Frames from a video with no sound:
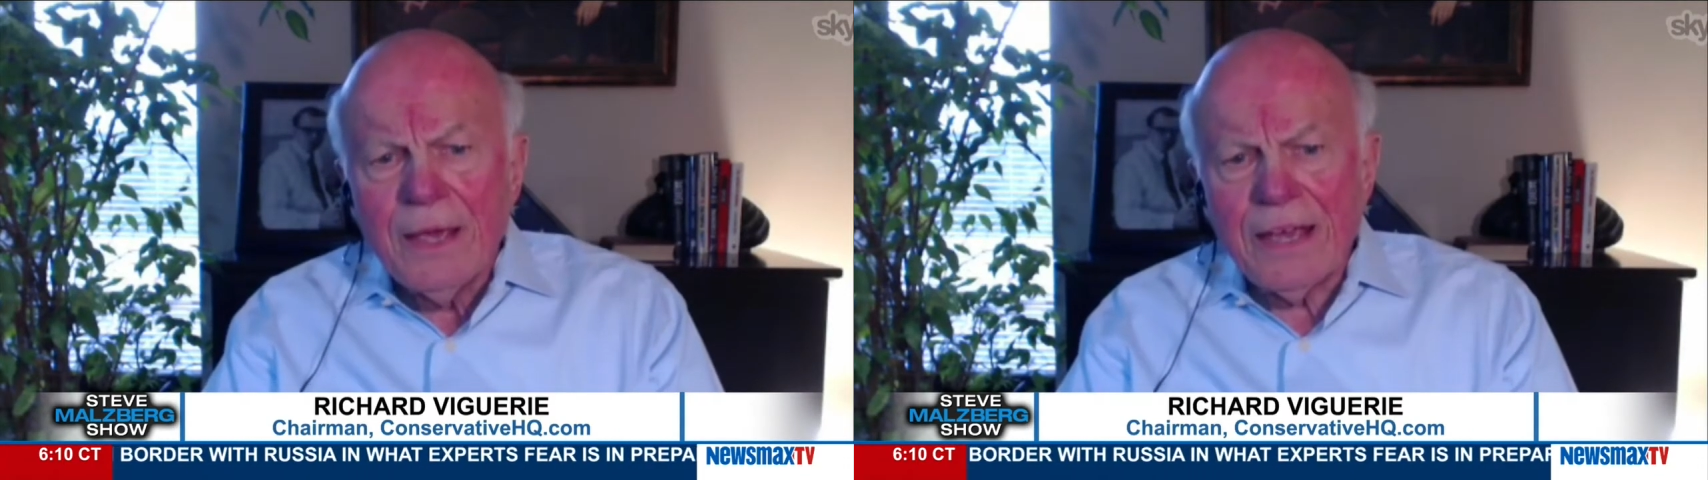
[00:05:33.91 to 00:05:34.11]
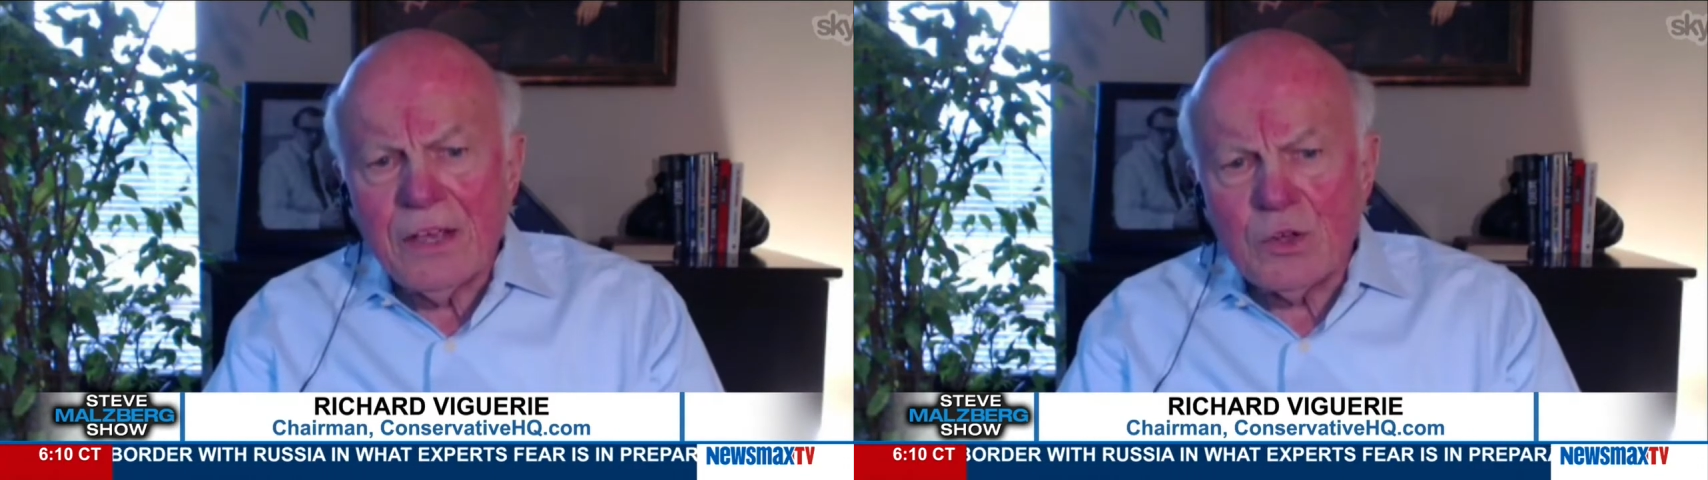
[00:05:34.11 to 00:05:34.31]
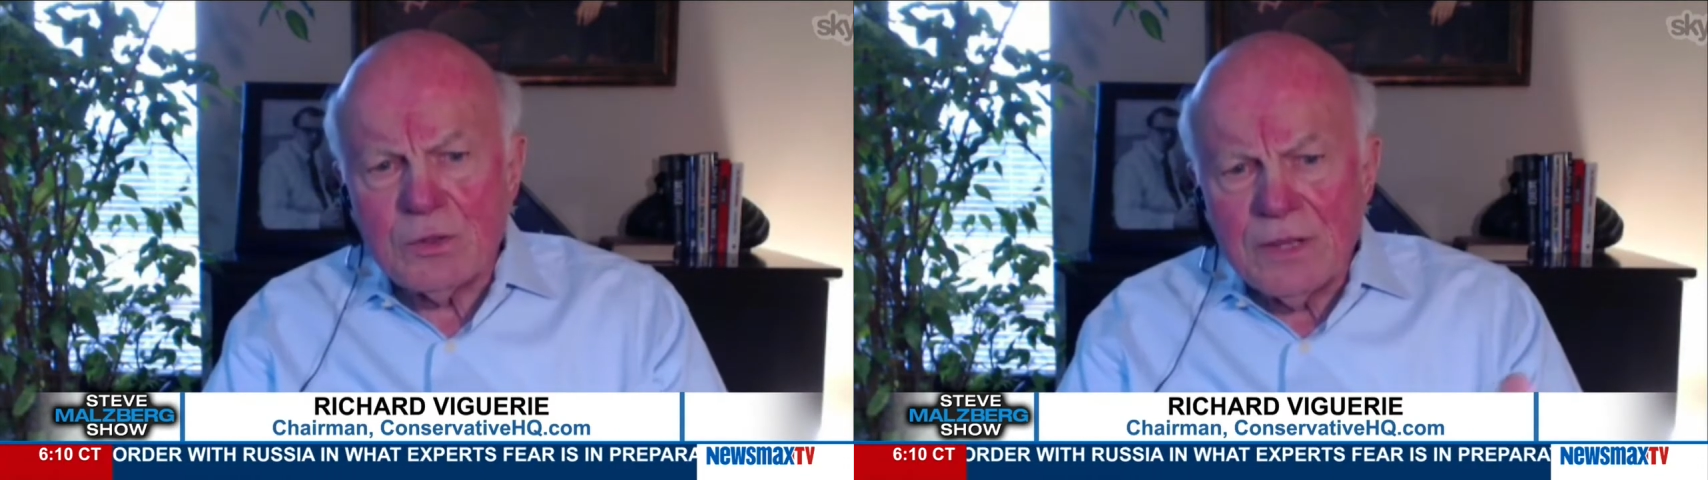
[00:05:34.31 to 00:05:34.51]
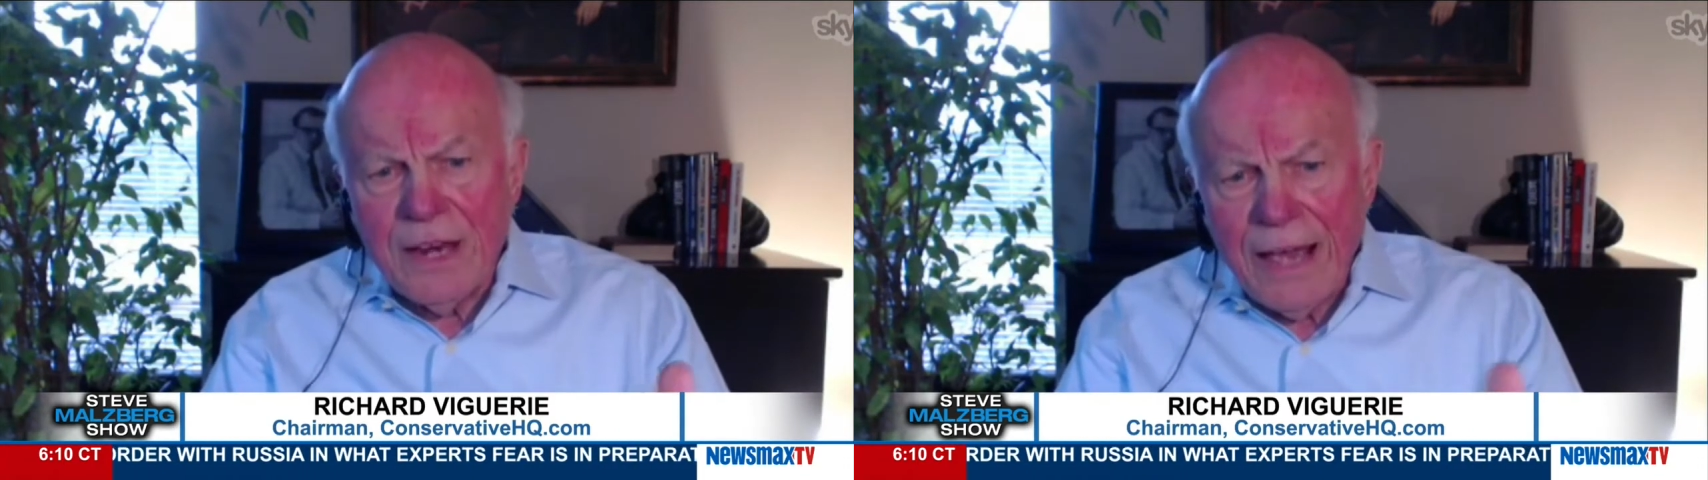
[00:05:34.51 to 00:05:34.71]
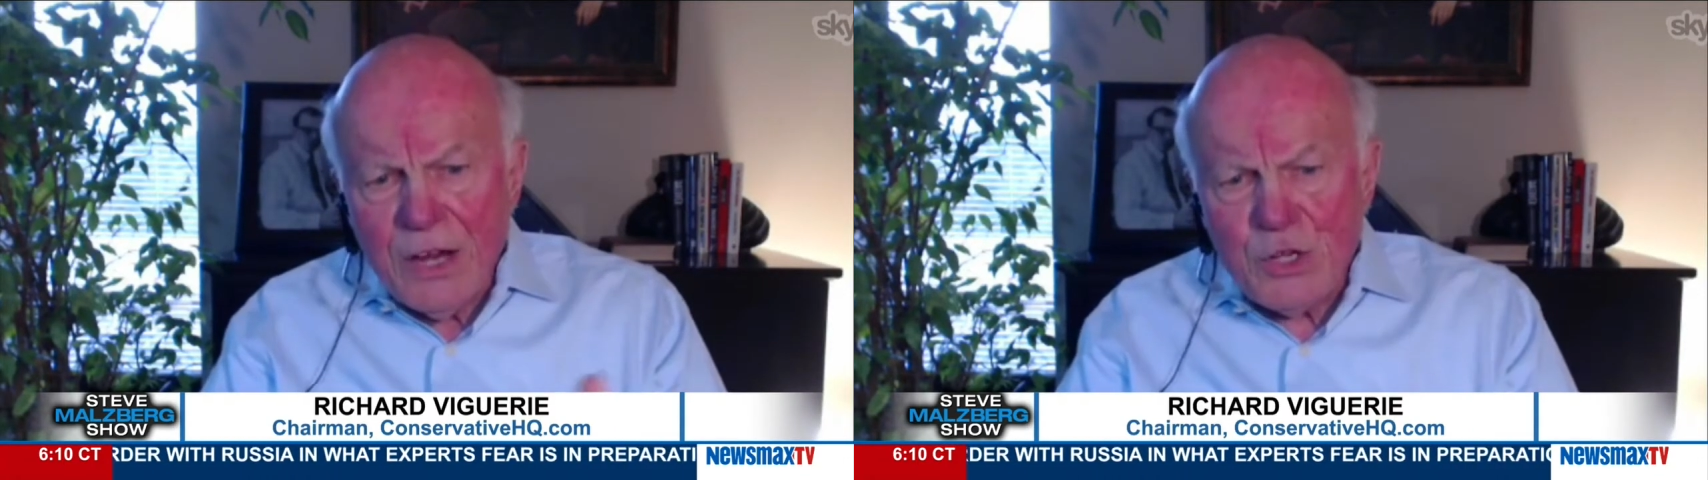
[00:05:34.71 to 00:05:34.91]
is
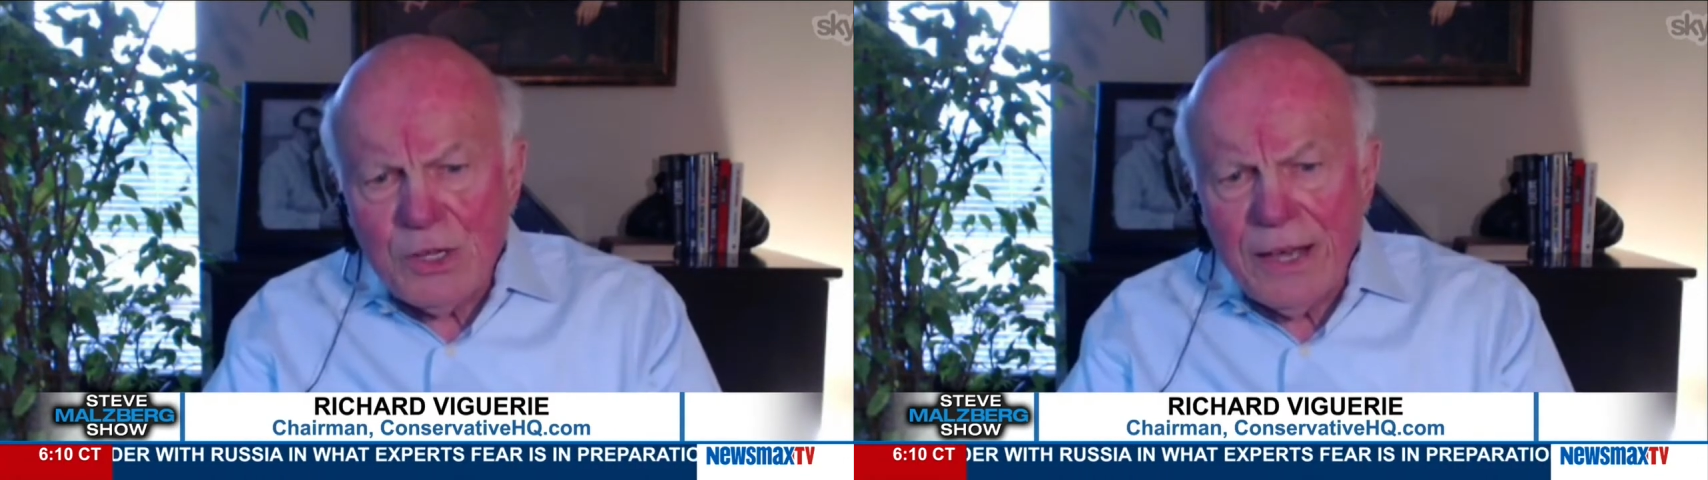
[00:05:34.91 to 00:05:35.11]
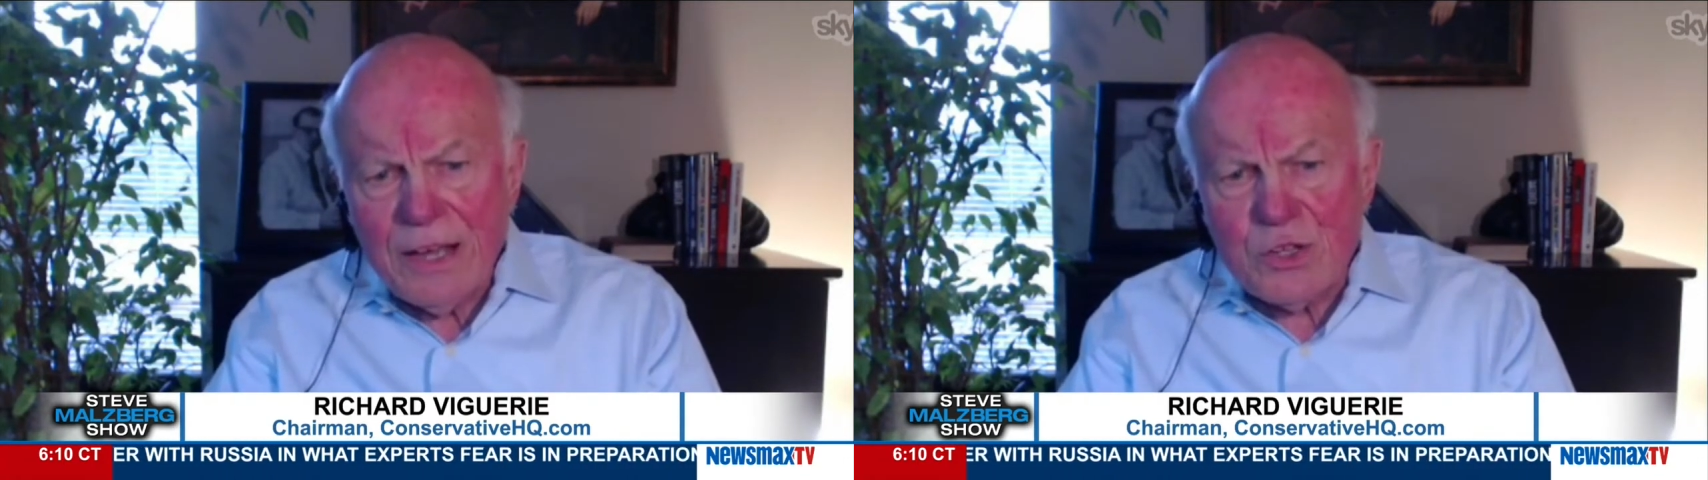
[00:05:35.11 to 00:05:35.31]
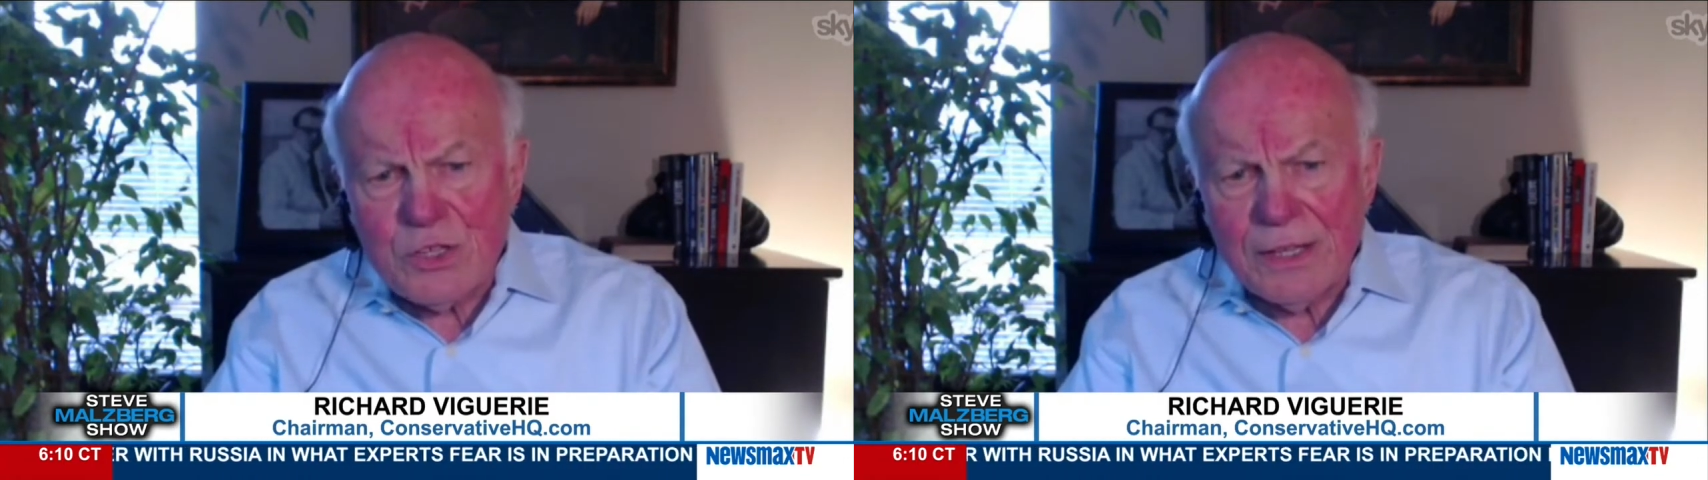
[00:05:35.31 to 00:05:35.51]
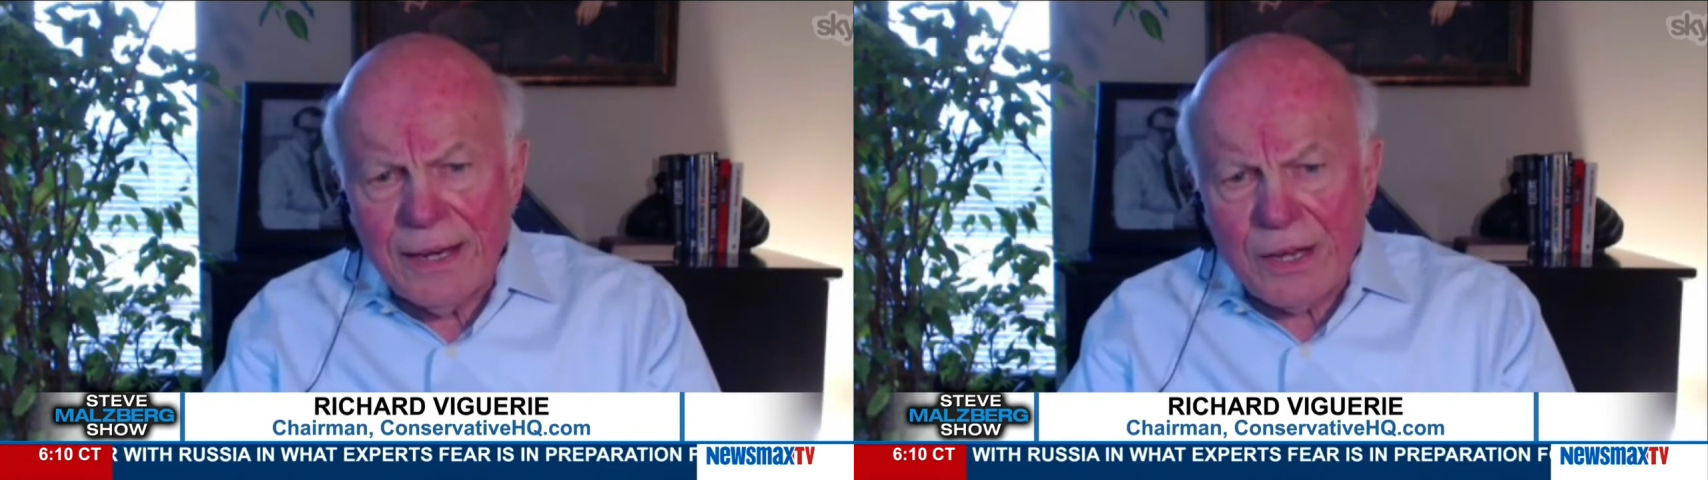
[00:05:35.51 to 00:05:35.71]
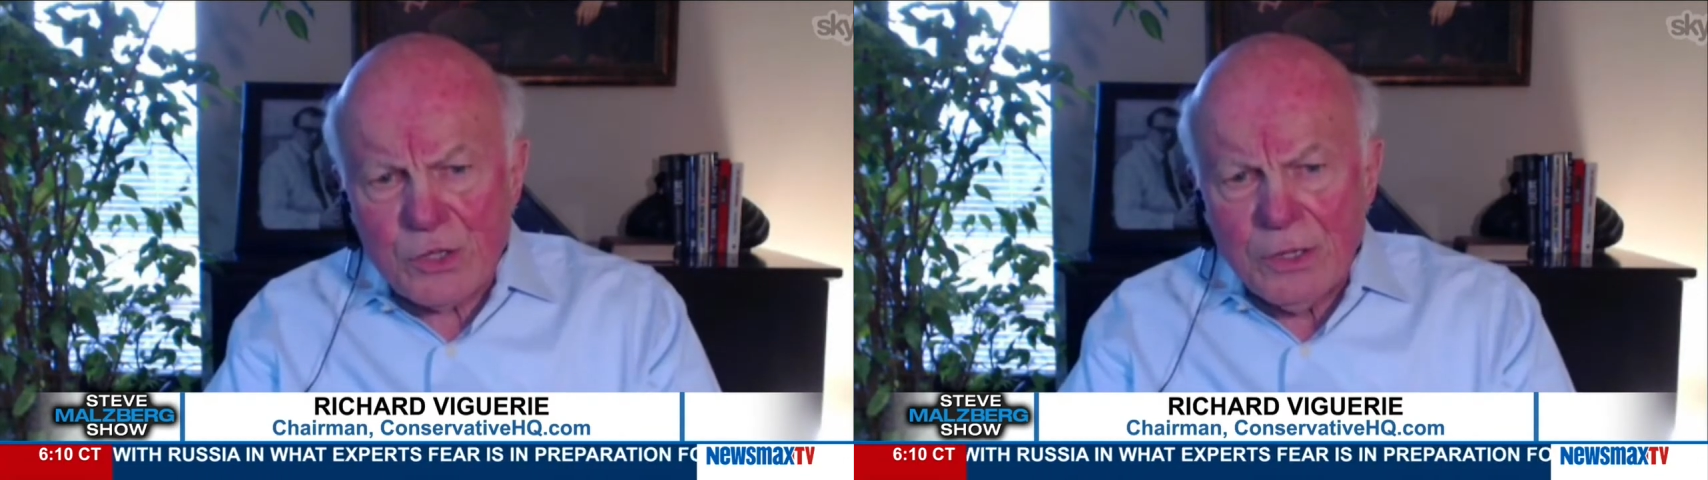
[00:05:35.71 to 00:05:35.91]
nationalize the
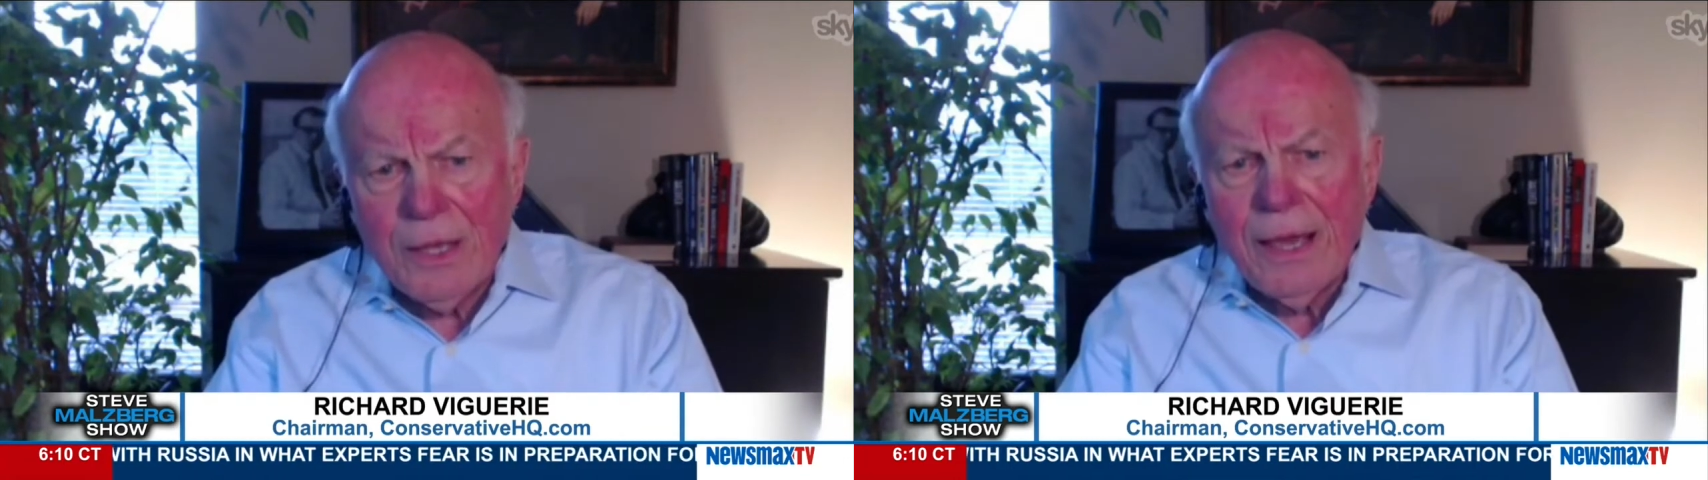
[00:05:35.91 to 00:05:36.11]
election